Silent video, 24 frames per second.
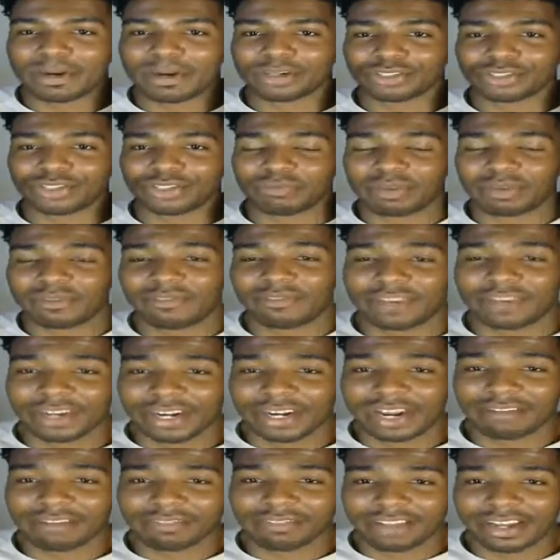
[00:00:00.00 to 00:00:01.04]
are gonna be freaking
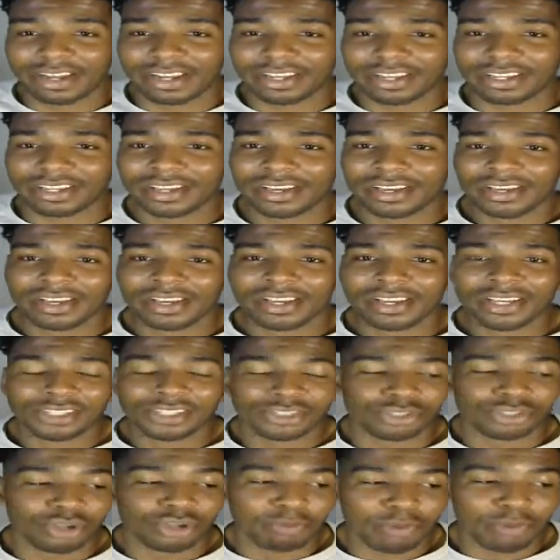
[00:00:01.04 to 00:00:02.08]
athletic. So
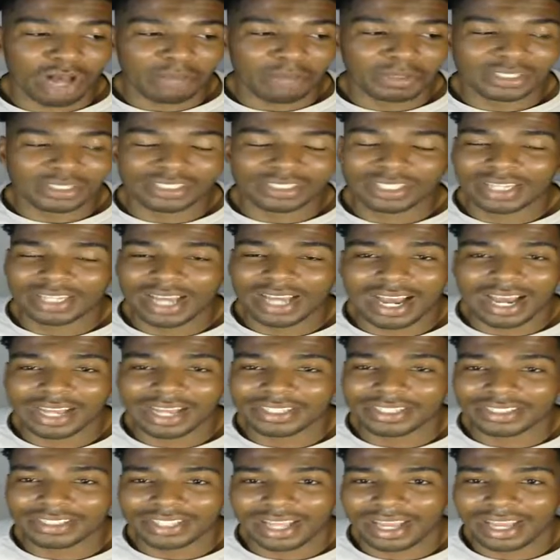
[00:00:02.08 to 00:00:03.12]
you'll probably see
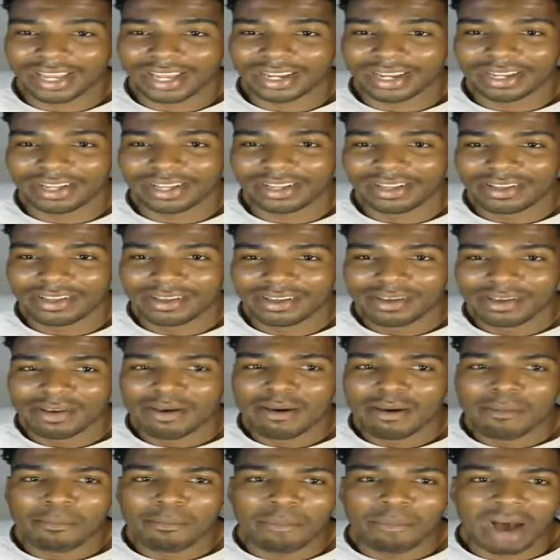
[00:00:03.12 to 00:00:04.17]
guys like
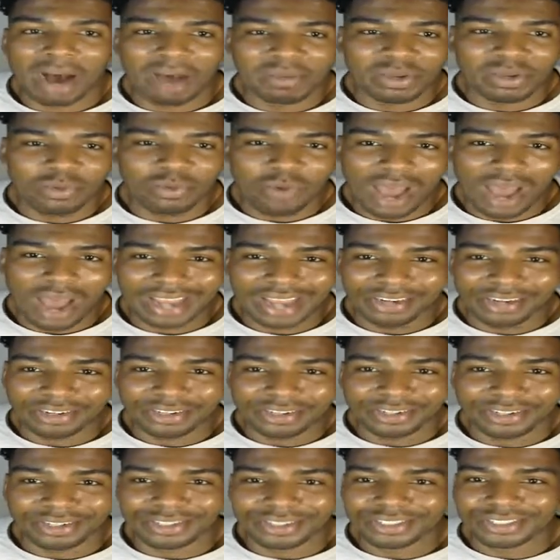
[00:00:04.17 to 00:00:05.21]
Bobby
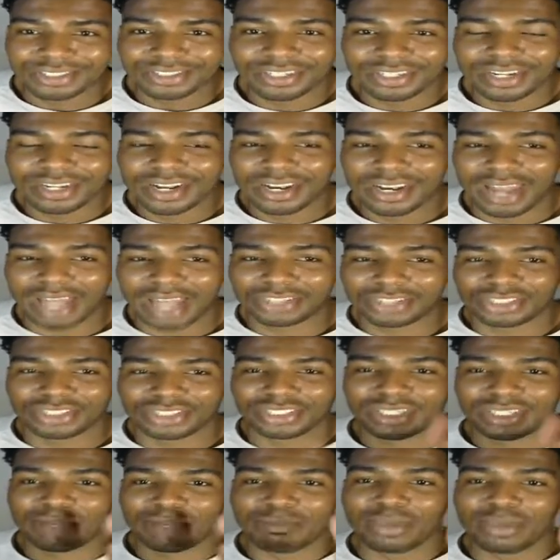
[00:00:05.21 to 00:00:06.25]
Wagner's, not just in
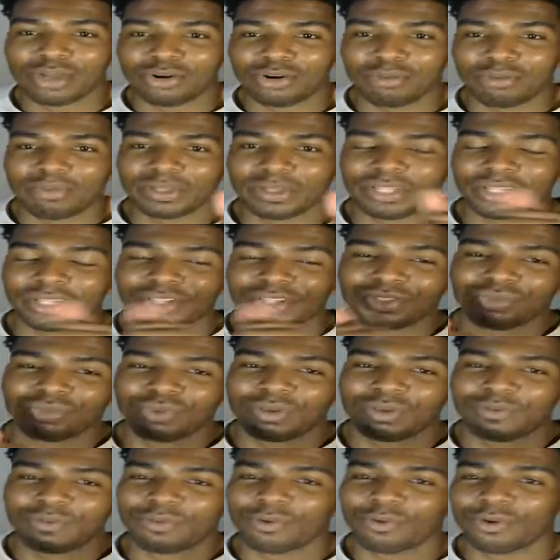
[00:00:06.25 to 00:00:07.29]
the middle, but in the
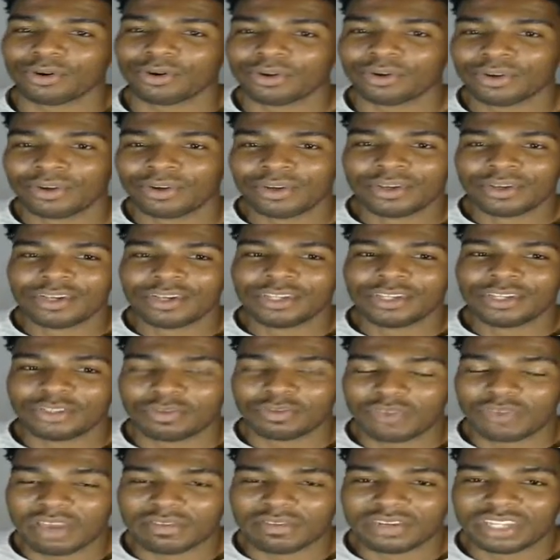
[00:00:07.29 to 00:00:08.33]
3-4. So if you
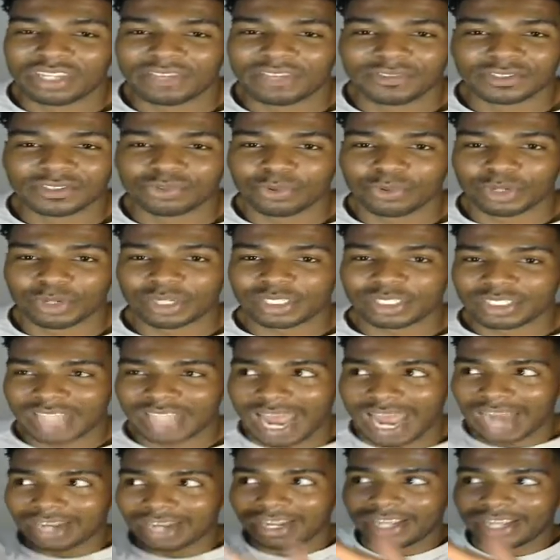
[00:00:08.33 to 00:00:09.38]
have a defense where it's
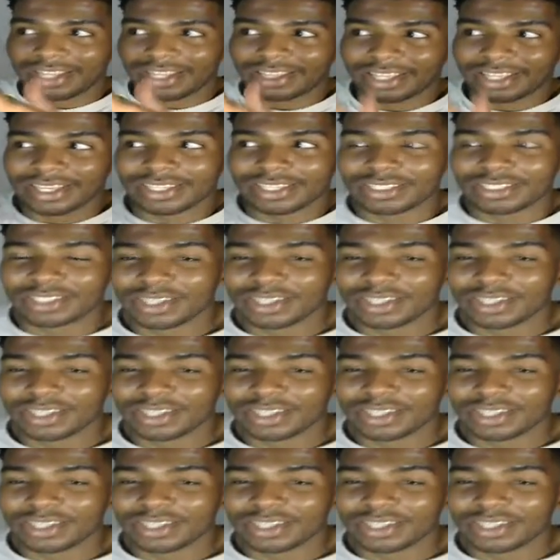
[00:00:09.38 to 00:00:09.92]
stacked like this,